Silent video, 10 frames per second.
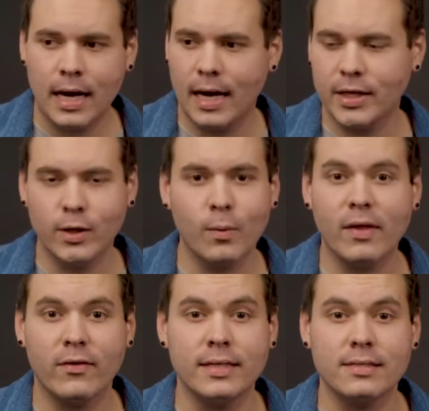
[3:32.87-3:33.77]

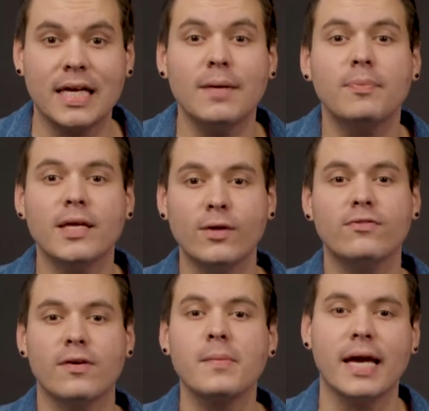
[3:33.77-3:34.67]
Whether it's keeping you
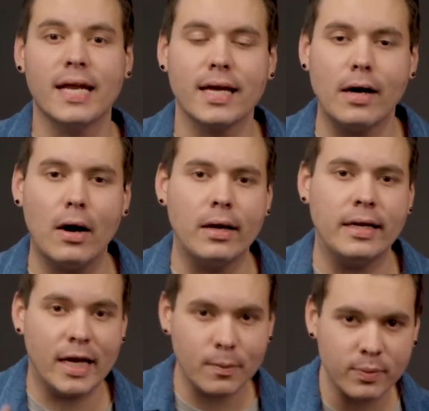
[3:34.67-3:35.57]
from getting on
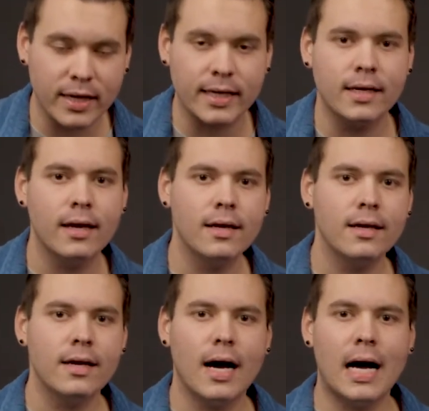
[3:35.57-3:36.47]
an airplane,
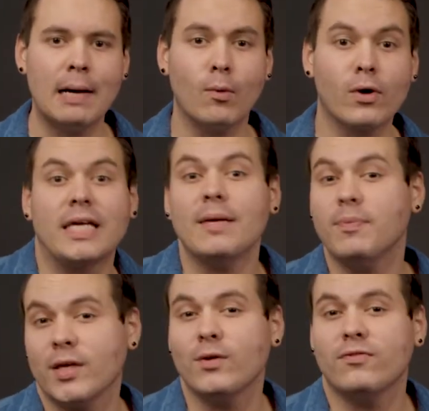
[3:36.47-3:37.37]
or
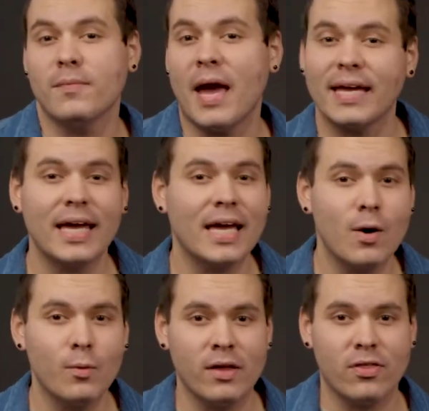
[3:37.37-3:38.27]
keeping you from hanging
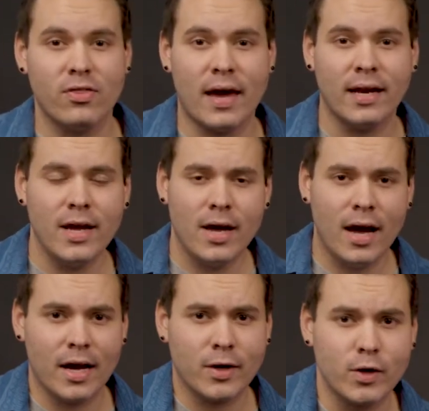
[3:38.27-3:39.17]
out with that
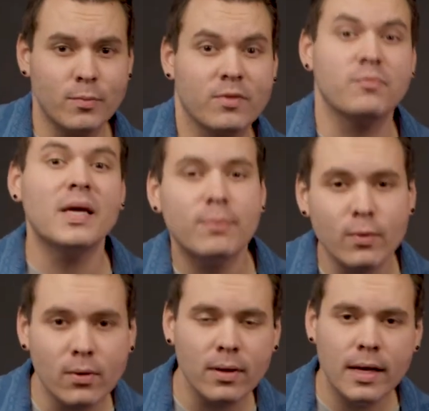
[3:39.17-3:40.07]
group of
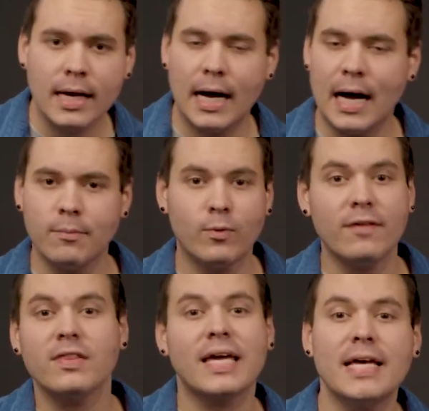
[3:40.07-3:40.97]
people,
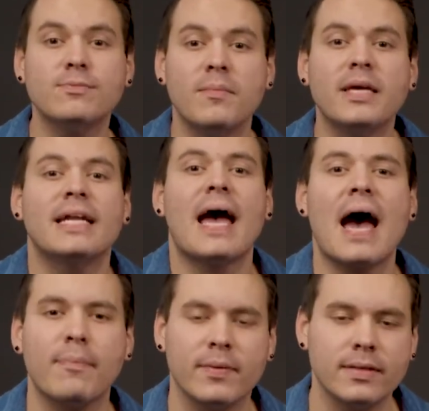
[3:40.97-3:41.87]
whatever the case may be, it
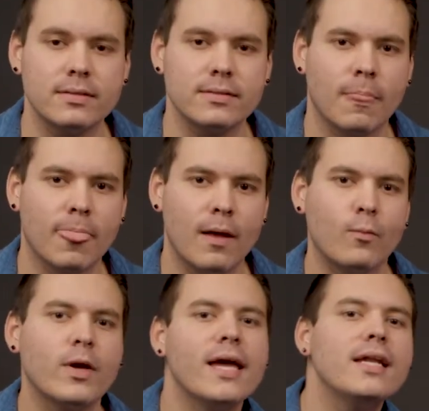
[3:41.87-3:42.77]
happens.
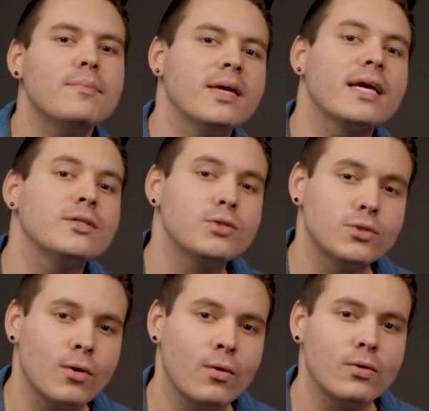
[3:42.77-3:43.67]
We end up being
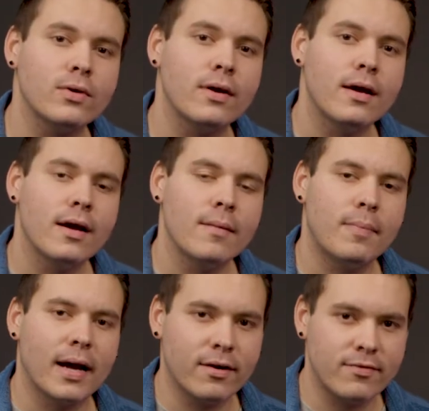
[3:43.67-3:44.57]
controlled
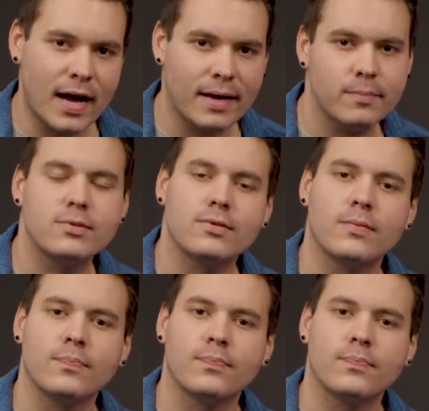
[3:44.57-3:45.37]
by our vibes.